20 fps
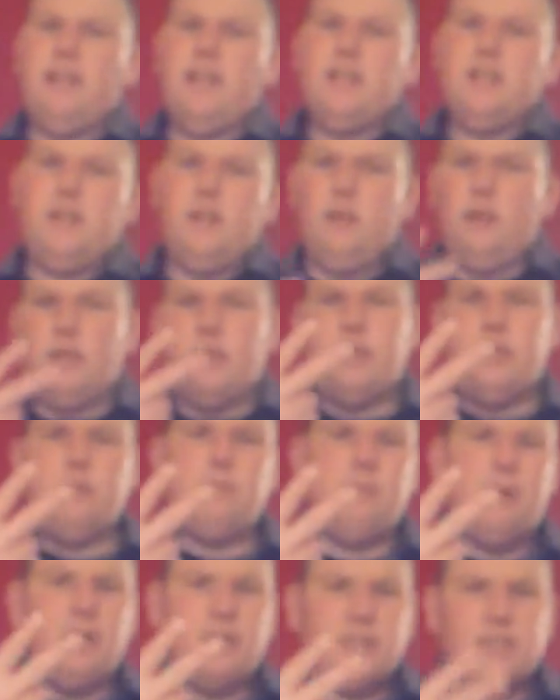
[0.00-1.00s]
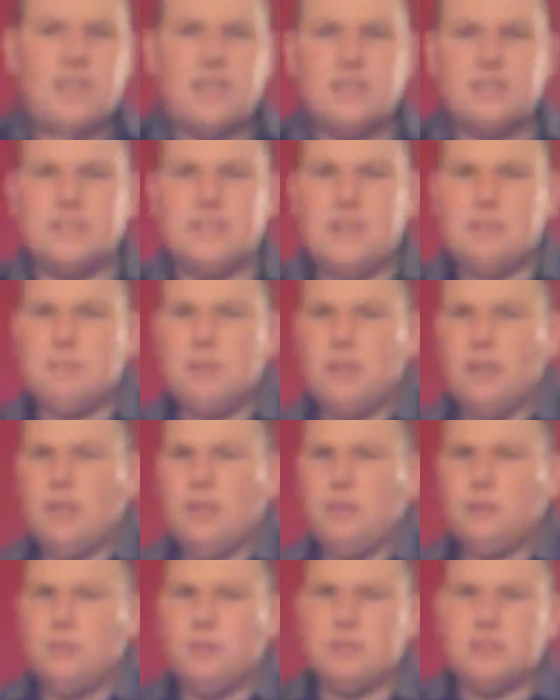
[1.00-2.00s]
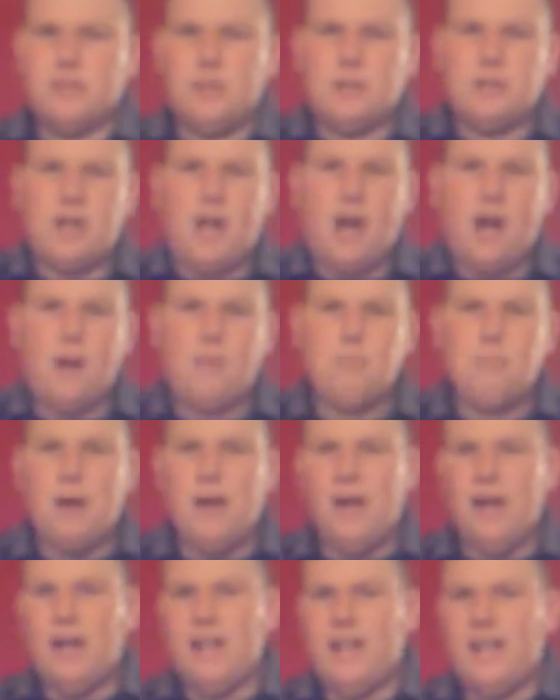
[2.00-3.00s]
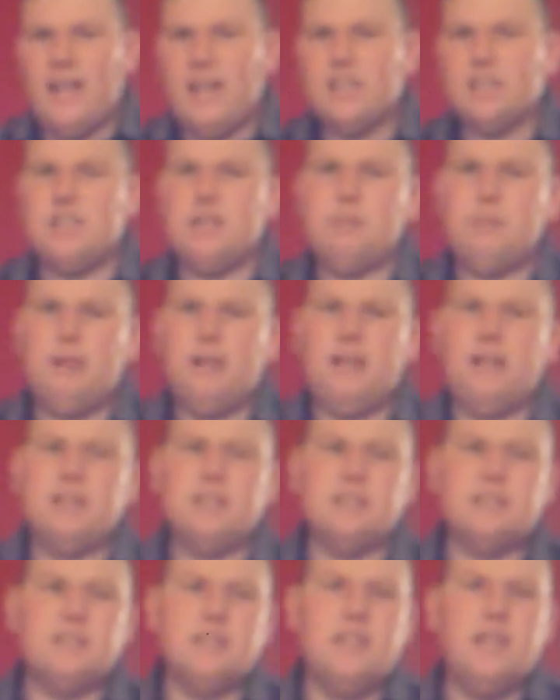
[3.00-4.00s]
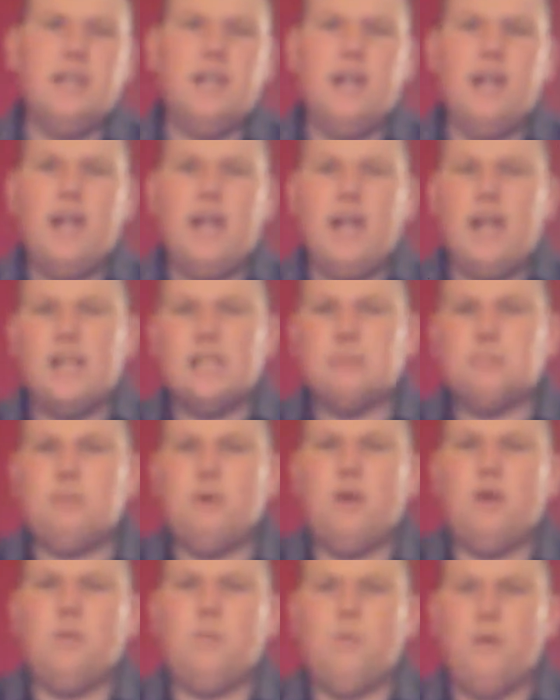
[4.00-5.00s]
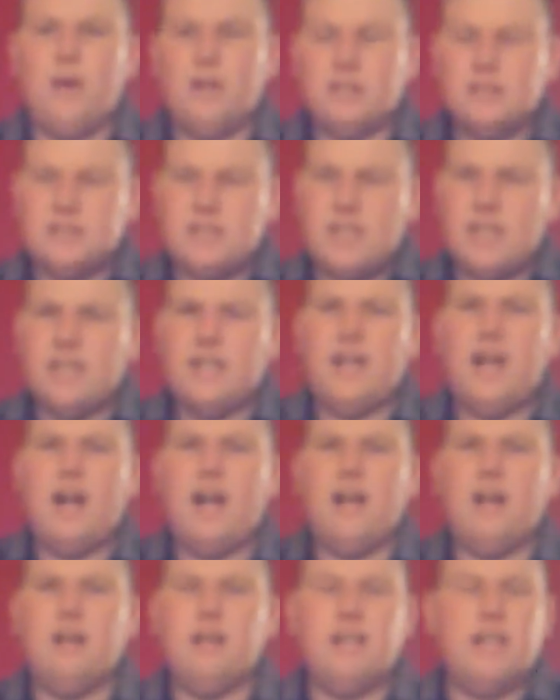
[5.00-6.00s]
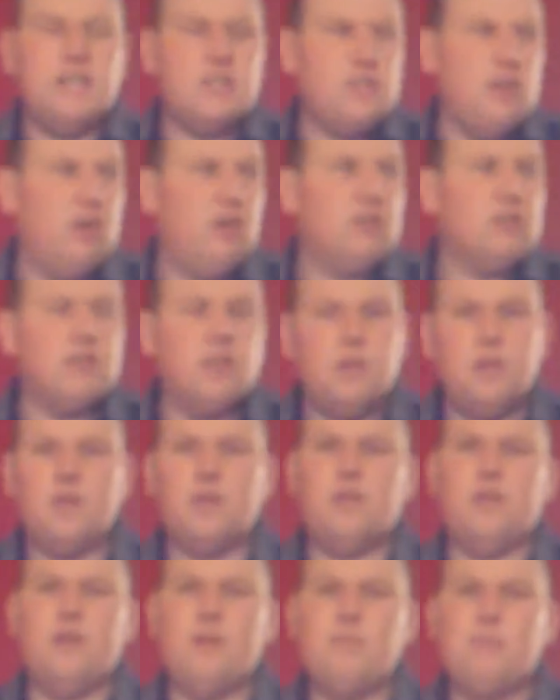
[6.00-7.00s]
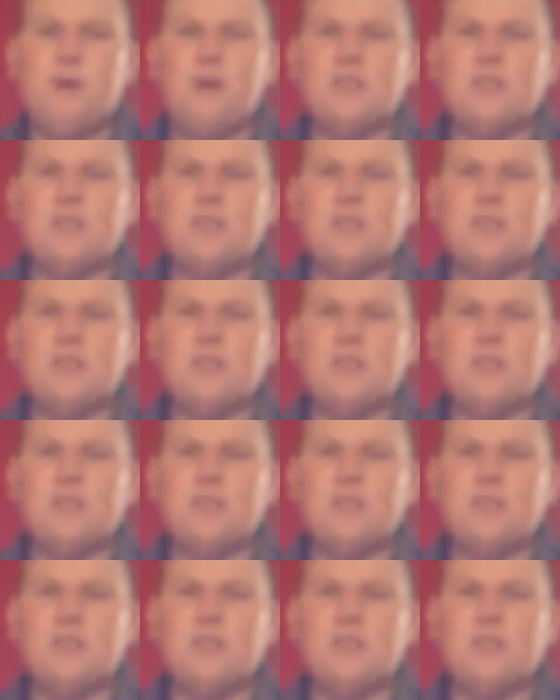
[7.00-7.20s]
then. The only 2 Punk signs in that building was mine and G-Man's. As Punk walks down the aisle, he turned and looked at our